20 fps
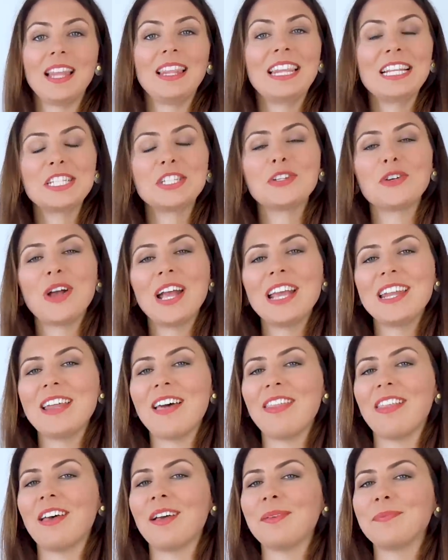Let's try
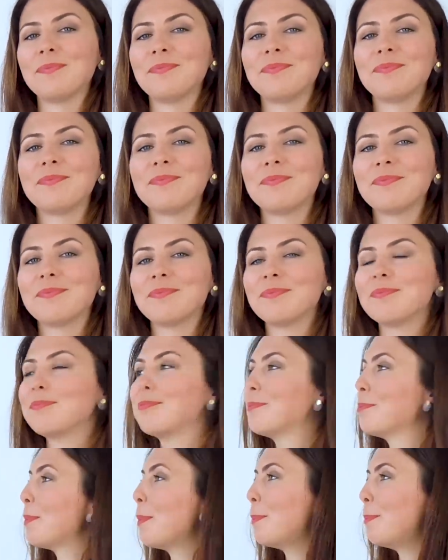another.
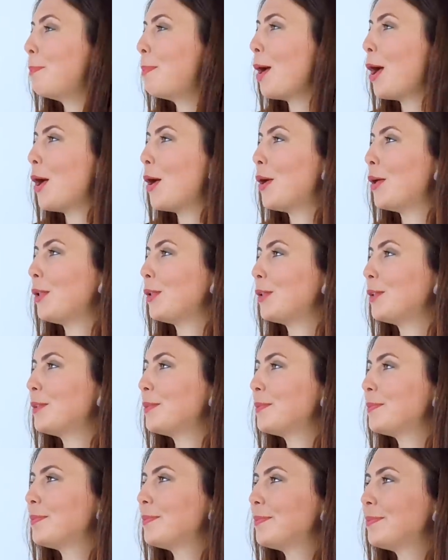Pearl.